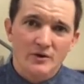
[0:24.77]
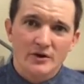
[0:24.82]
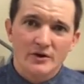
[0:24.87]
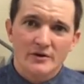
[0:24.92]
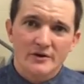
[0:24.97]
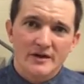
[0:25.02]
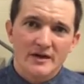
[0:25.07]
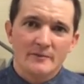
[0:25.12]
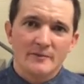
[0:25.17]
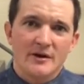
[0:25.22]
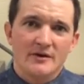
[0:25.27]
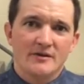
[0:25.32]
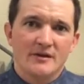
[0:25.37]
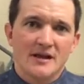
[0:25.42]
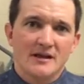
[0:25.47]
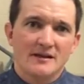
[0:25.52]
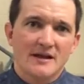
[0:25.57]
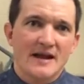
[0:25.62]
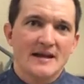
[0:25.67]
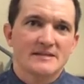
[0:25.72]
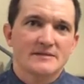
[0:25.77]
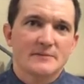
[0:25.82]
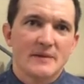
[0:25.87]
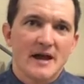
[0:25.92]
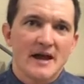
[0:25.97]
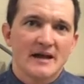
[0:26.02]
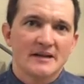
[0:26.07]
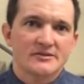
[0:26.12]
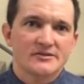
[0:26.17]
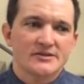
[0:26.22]
You know, it came down to that last
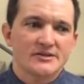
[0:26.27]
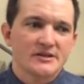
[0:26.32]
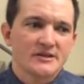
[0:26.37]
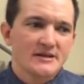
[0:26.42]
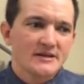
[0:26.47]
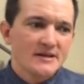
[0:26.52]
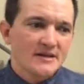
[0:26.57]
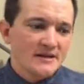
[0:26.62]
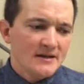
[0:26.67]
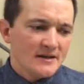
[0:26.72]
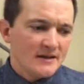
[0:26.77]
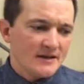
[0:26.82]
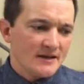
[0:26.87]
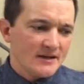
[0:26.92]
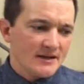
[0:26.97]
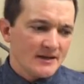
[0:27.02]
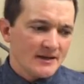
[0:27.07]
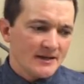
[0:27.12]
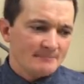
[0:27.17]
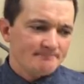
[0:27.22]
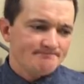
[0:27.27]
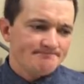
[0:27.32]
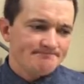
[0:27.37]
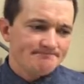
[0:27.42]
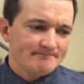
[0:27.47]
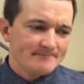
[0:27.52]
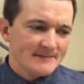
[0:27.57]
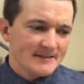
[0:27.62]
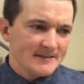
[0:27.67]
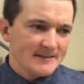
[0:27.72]
match, and
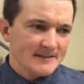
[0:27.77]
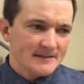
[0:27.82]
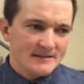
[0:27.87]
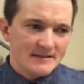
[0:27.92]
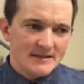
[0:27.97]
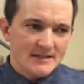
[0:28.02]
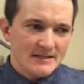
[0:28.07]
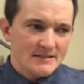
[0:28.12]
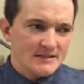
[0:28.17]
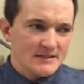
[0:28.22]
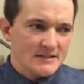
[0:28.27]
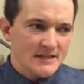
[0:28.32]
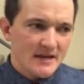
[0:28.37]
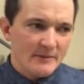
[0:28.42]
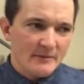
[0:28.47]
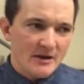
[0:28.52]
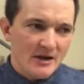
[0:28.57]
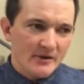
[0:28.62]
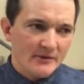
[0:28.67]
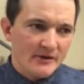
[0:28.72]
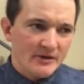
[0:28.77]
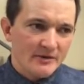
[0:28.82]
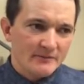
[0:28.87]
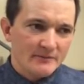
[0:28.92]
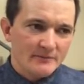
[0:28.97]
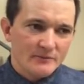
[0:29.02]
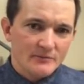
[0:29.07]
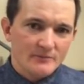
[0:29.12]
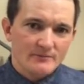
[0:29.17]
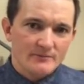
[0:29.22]
it just came down to
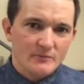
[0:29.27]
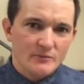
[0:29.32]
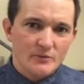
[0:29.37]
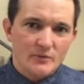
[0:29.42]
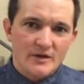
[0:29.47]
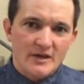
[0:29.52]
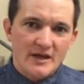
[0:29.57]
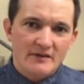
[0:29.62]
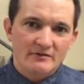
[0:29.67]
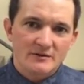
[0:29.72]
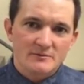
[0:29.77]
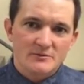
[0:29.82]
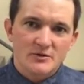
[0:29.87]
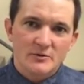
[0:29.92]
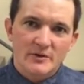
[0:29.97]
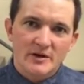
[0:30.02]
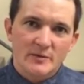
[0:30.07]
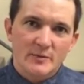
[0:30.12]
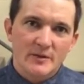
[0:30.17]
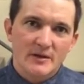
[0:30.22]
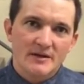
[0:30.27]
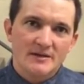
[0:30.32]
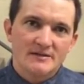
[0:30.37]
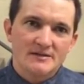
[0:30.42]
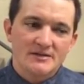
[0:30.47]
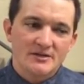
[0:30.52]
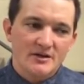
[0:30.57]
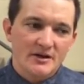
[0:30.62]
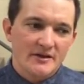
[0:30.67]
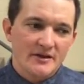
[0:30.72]
we gave up too many
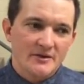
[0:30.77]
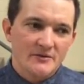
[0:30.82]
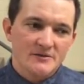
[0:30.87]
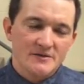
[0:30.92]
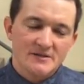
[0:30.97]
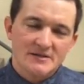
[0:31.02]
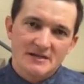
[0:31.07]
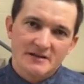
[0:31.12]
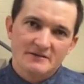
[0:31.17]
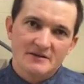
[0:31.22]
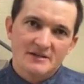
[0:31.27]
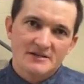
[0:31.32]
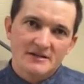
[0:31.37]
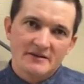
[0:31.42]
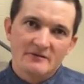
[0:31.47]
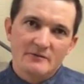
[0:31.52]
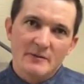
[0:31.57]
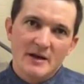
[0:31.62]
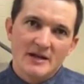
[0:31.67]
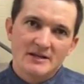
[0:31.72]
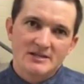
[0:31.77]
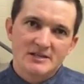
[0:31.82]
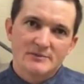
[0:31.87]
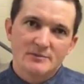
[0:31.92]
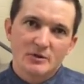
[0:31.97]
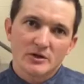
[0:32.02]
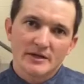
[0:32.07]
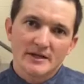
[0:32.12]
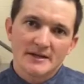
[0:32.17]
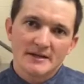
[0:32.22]
pins. You know, I think it was a 7-7 match
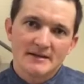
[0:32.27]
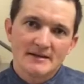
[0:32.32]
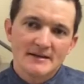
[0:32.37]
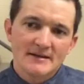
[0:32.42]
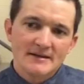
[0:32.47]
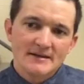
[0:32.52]
split.